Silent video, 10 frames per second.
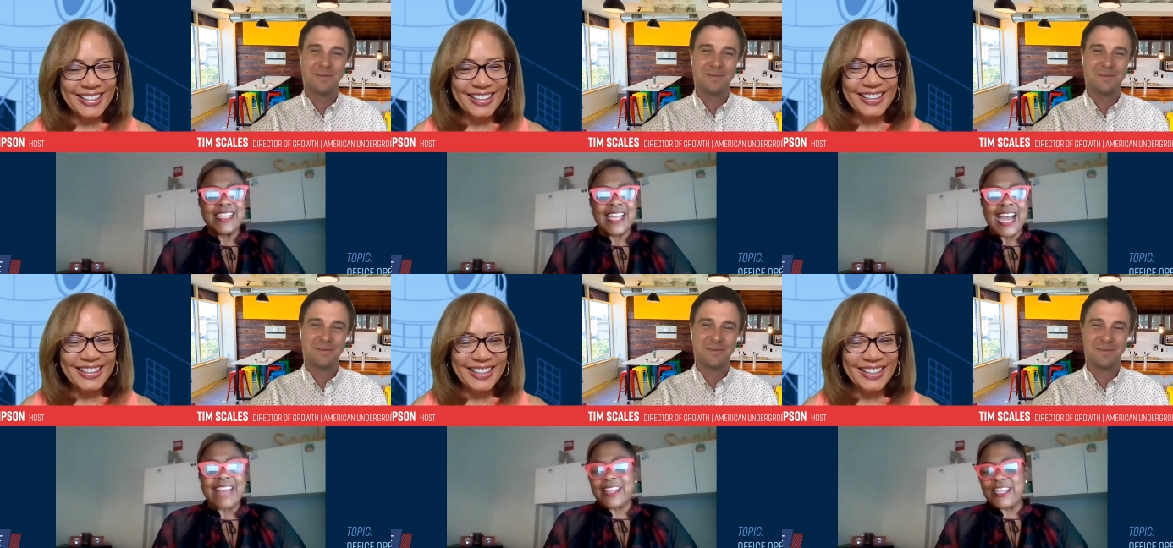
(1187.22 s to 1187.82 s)

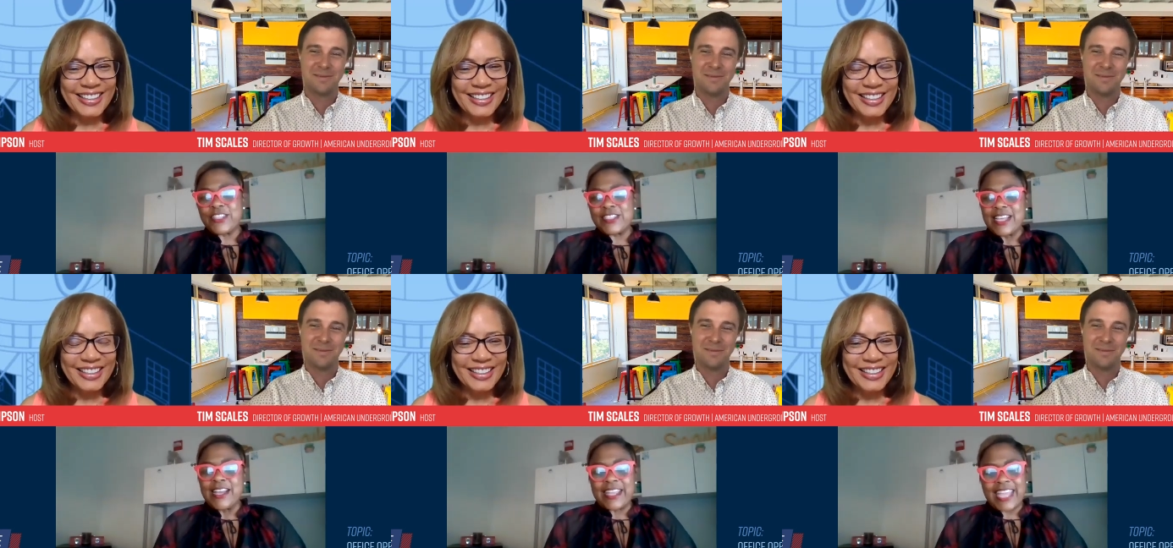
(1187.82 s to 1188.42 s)
Speaker 1: I think just
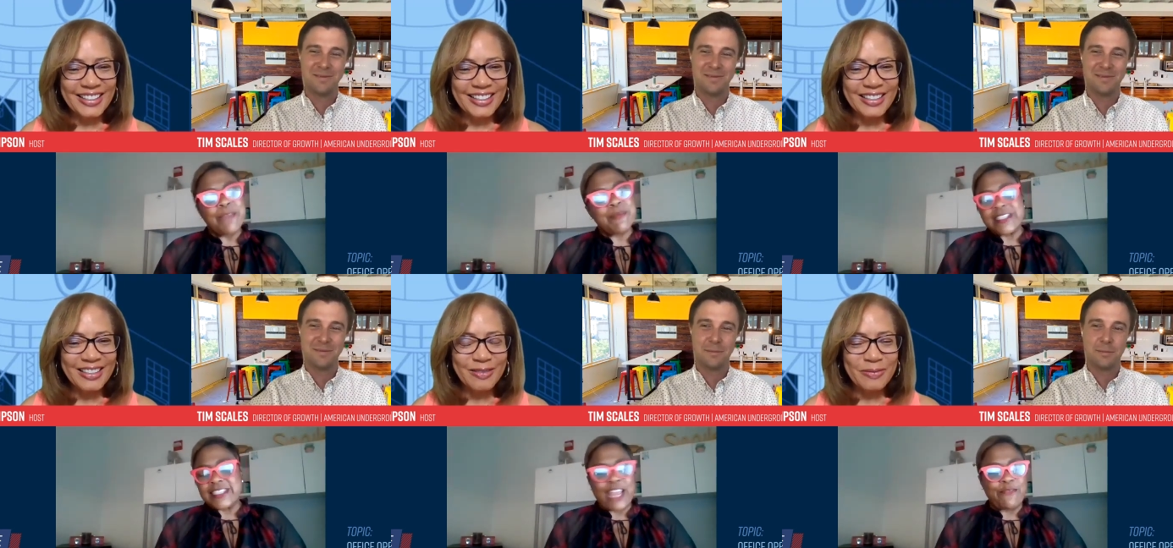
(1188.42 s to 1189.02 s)
keeping
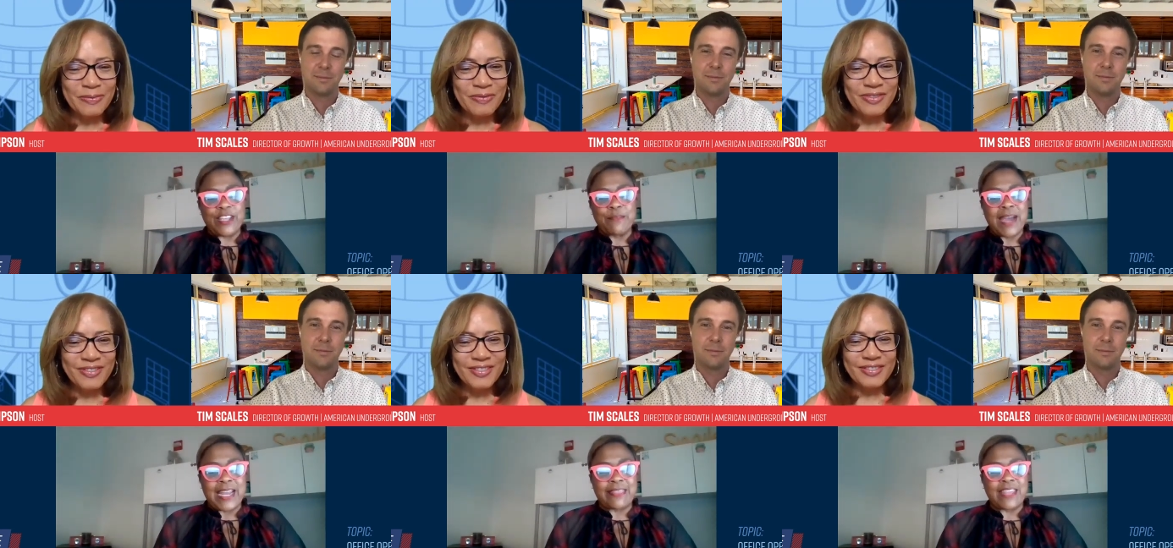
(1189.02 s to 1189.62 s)
safety in
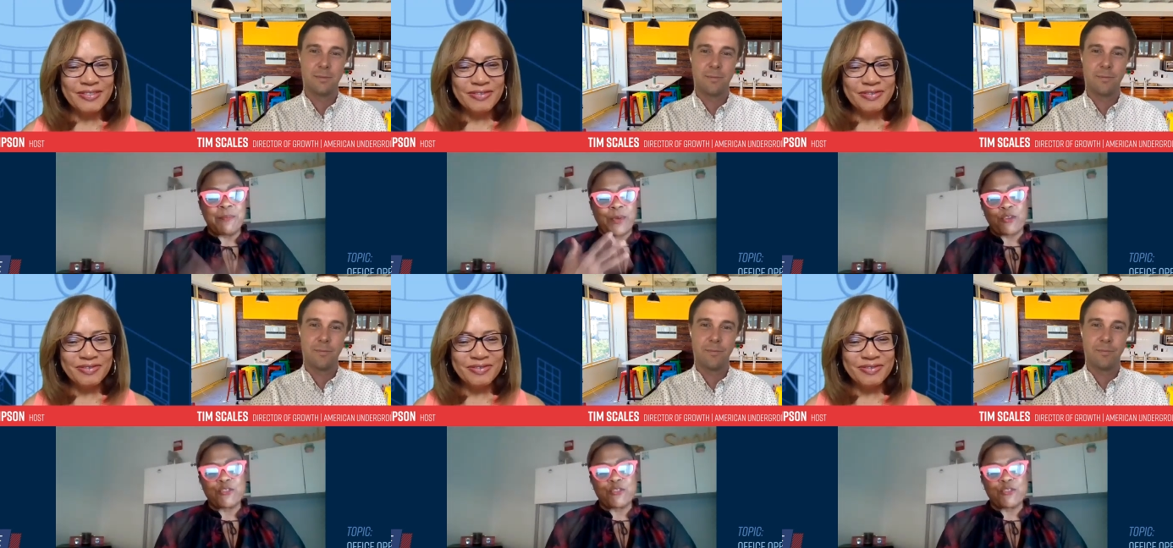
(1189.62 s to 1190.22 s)
mind. I think
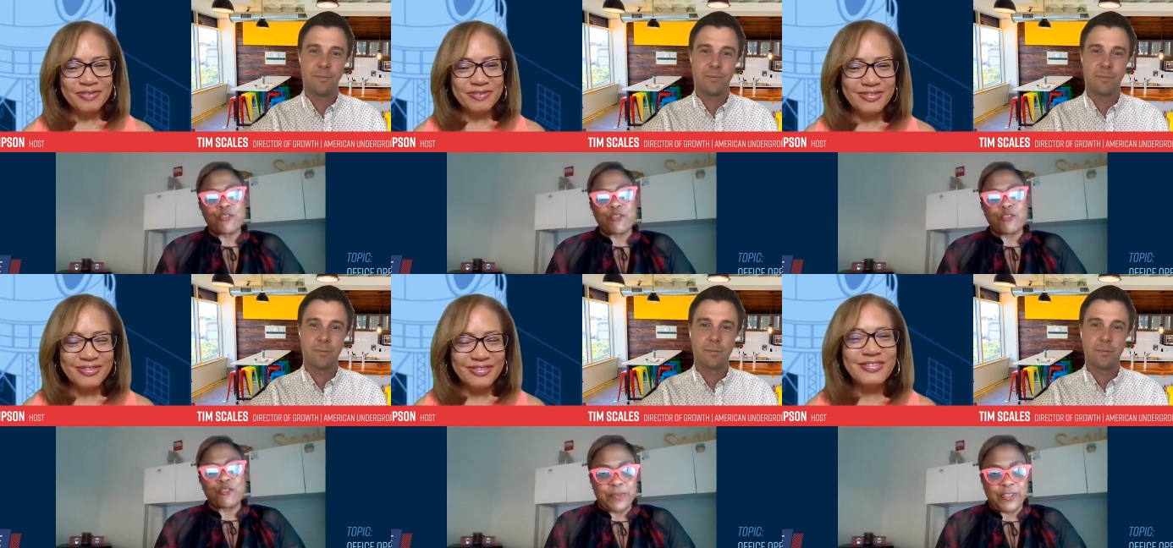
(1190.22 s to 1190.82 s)
personal
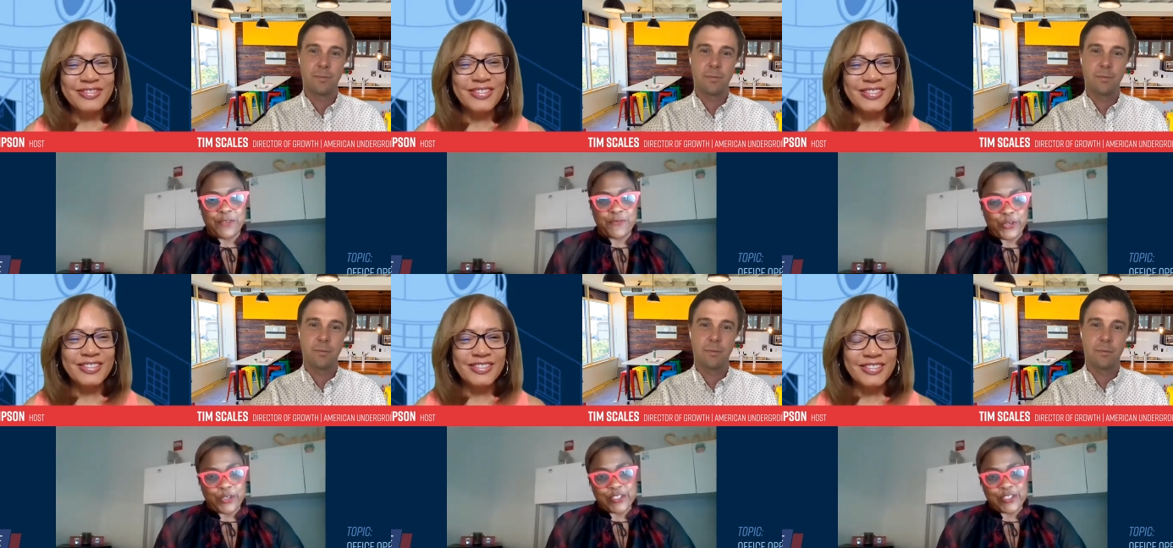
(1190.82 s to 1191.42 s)
responsibility for
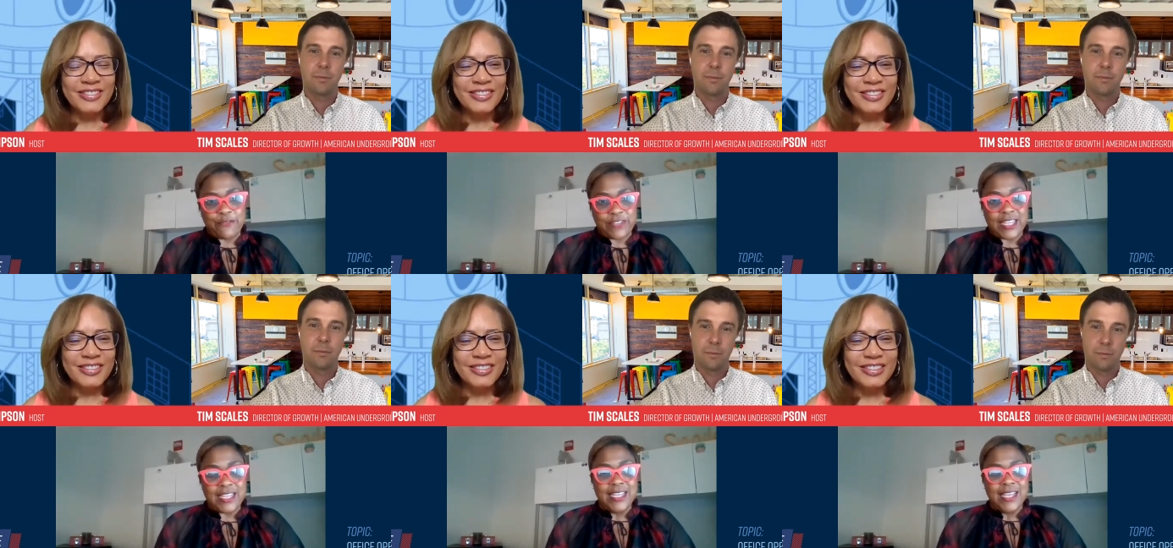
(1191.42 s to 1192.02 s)
your
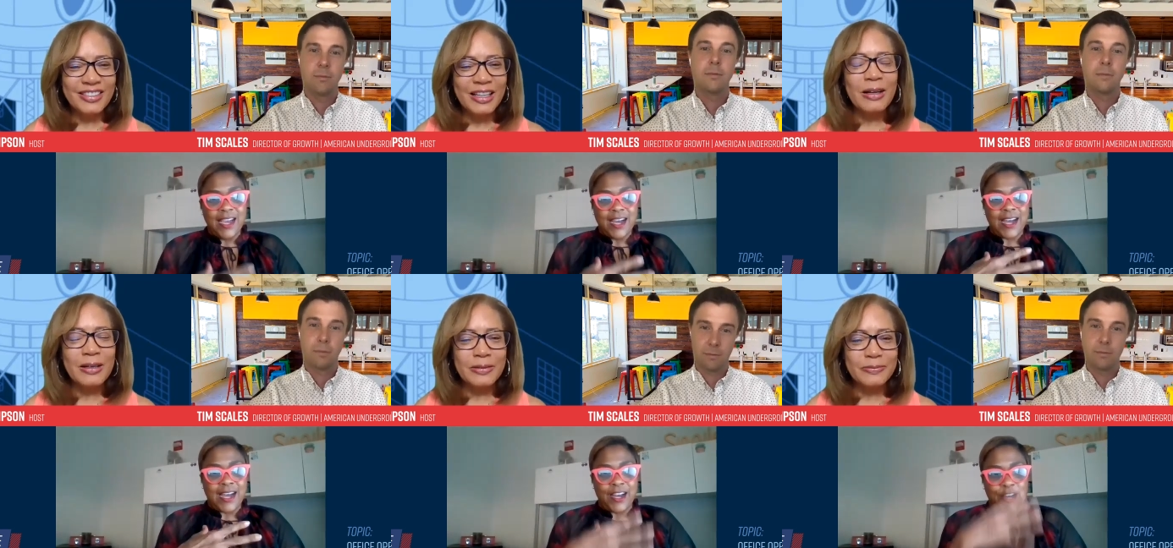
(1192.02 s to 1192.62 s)
safety
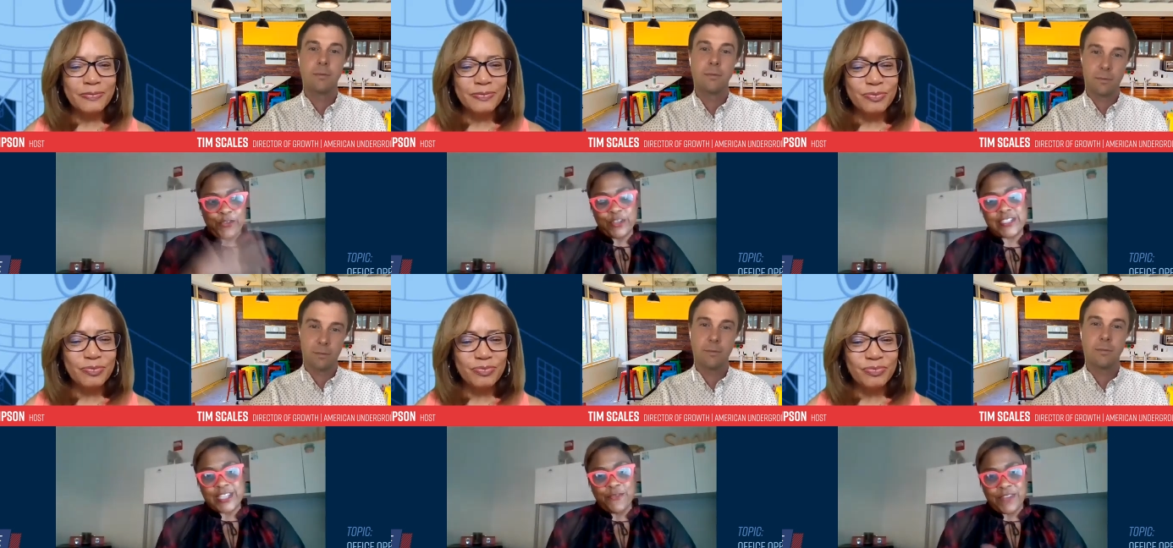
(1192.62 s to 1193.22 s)
uh, uh-huh. of
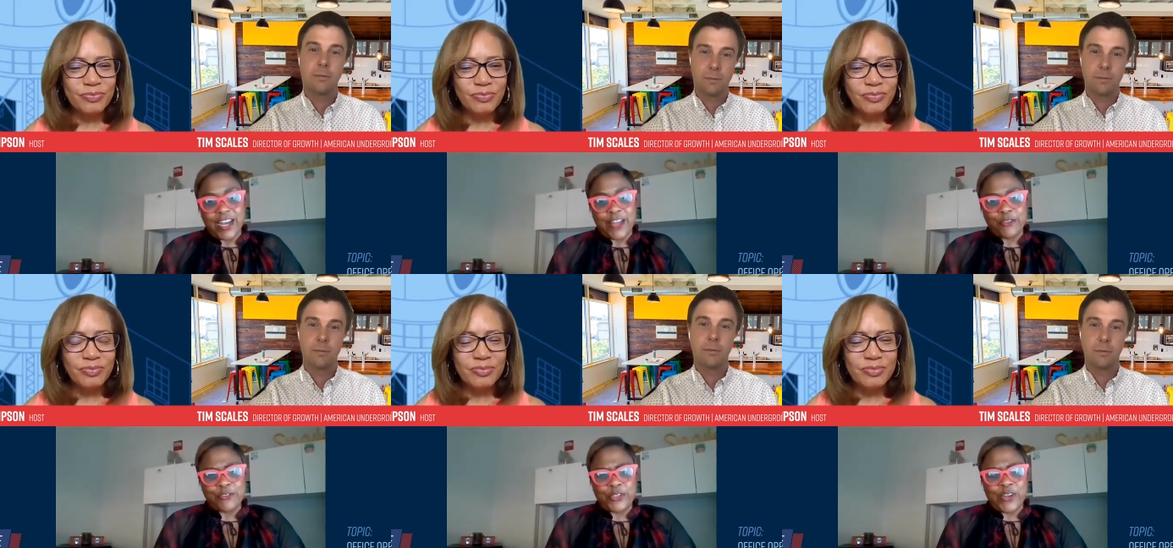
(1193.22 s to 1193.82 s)
yourself and
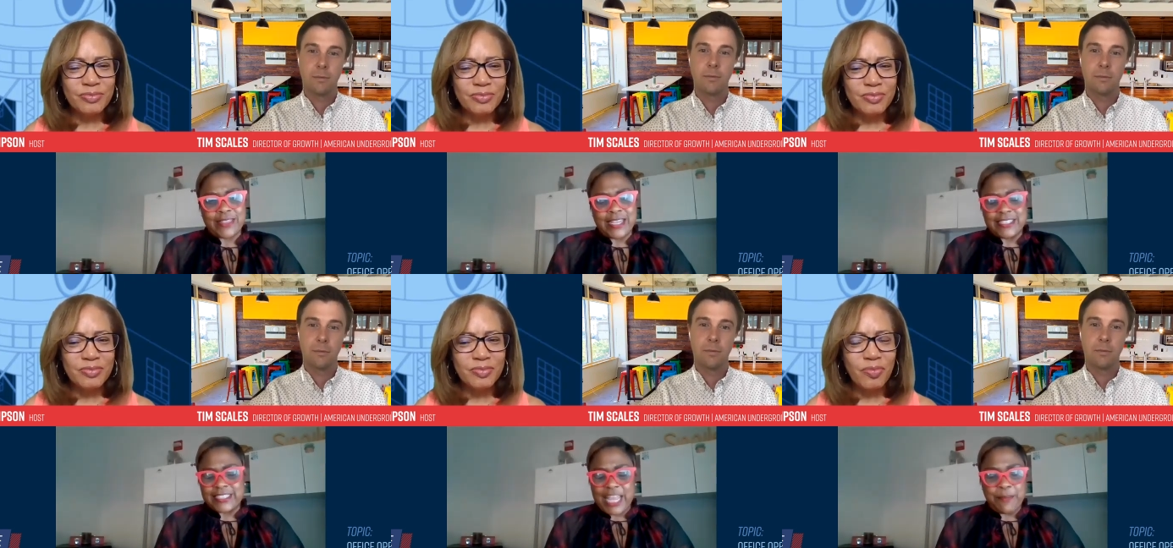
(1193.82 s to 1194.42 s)
others. You know, I think
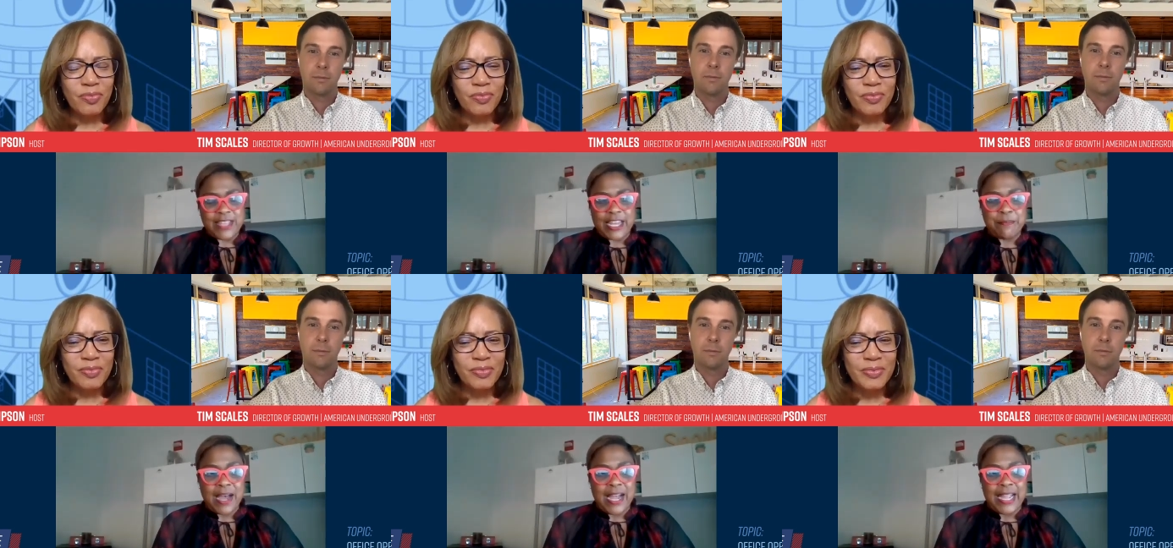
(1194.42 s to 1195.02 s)
just keeping that
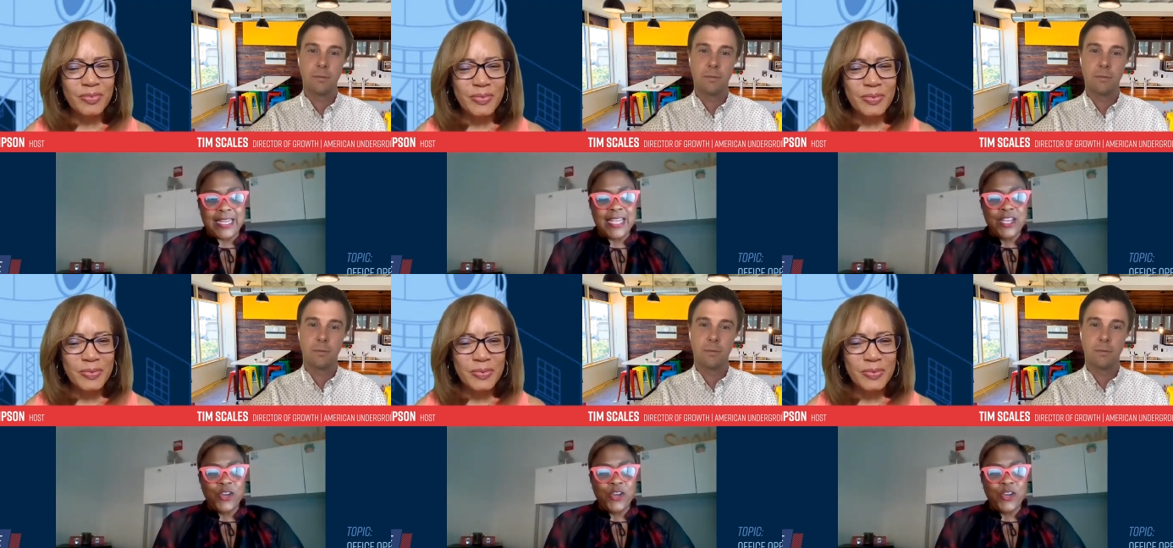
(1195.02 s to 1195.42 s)
in mind.